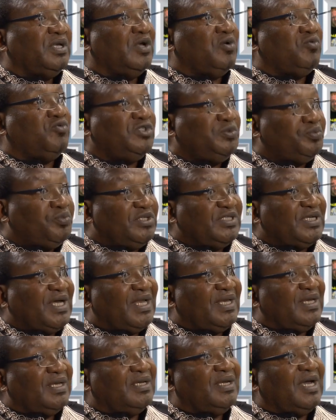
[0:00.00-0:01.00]
A good
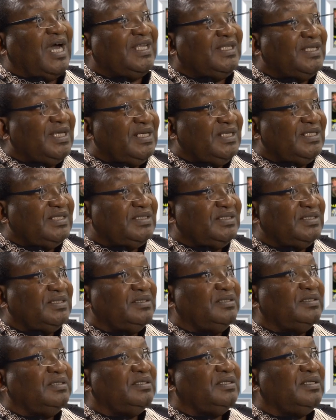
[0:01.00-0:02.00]
political
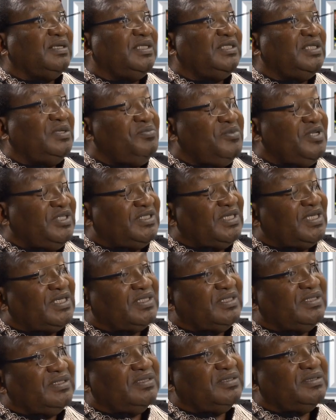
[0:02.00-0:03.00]
analyst and a
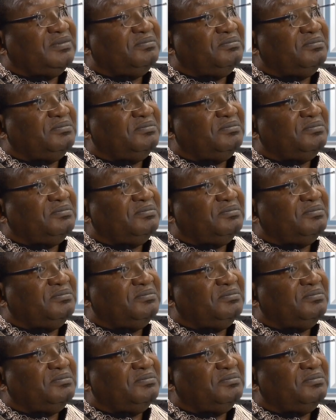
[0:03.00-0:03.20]
military